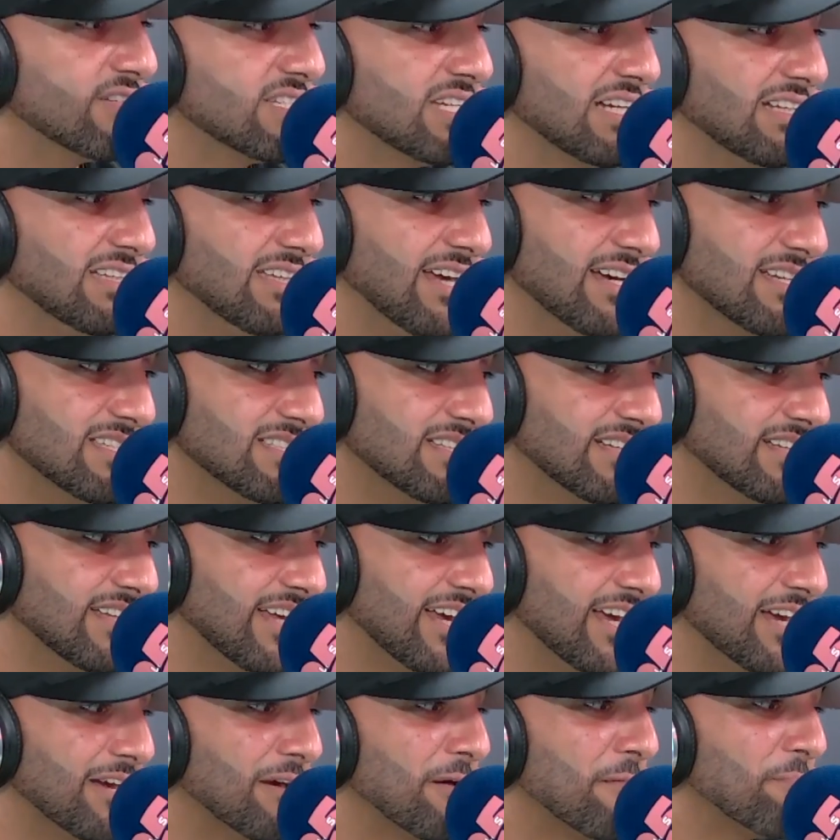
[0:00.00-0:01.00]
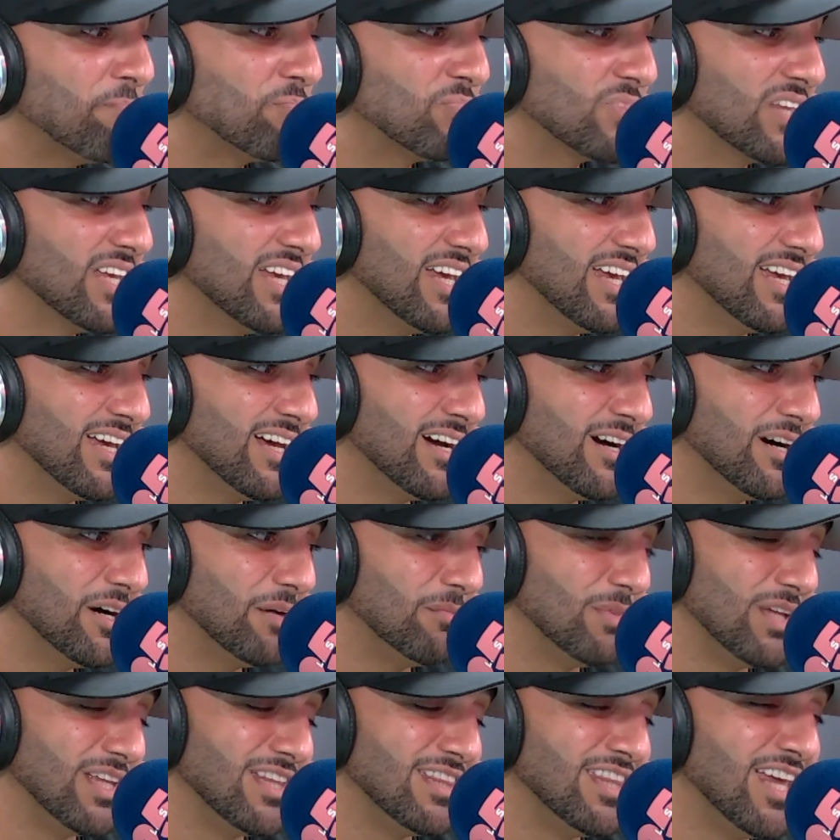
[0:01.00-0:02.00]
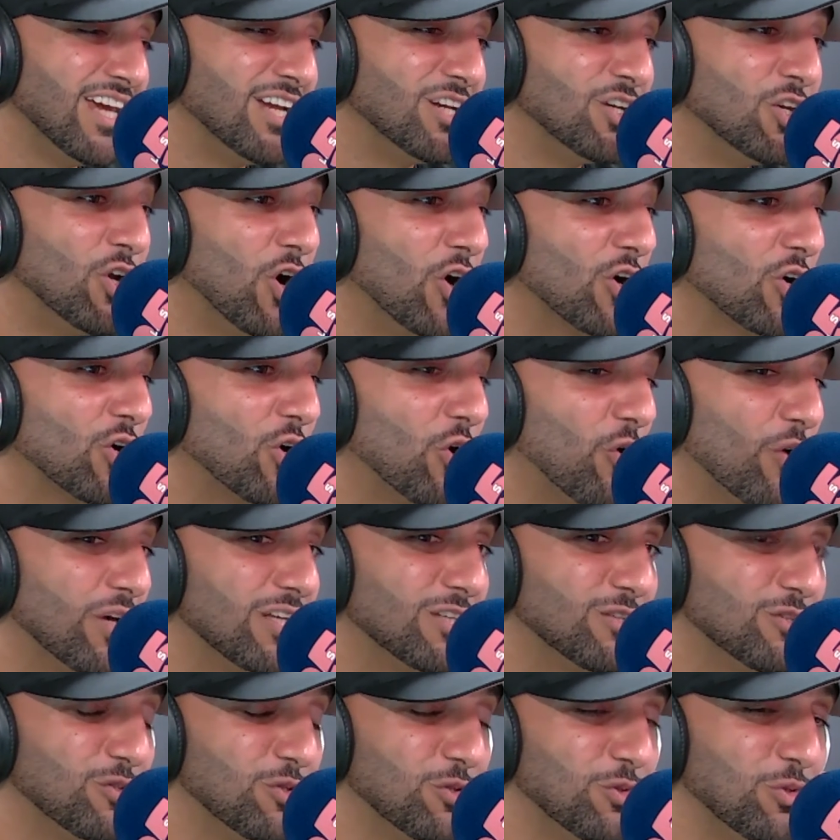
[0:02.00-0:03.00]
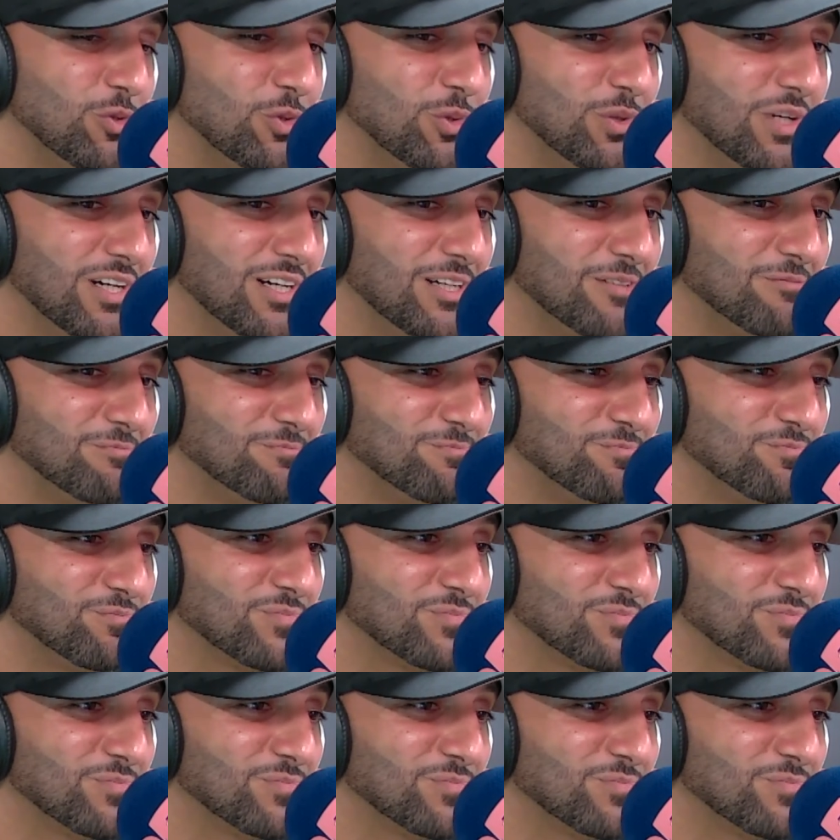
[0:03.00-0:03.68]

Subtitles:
said yesterday, they're not going to